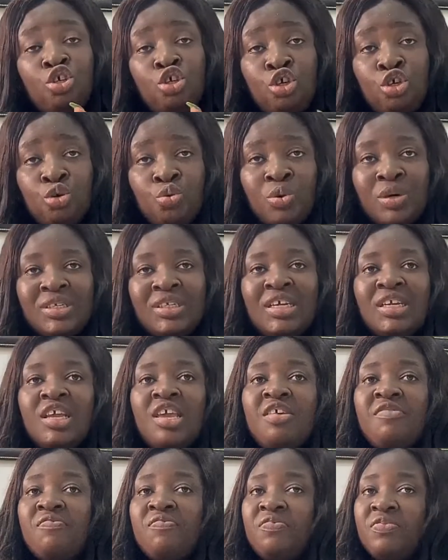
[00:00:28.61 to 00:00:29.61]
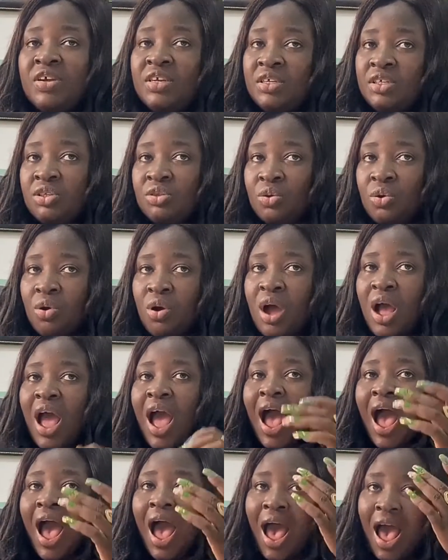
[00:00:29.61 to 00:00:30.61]
you as an investor
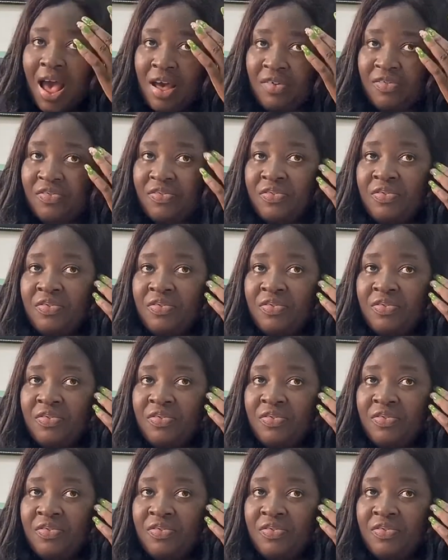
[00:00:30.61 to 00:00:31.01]
have.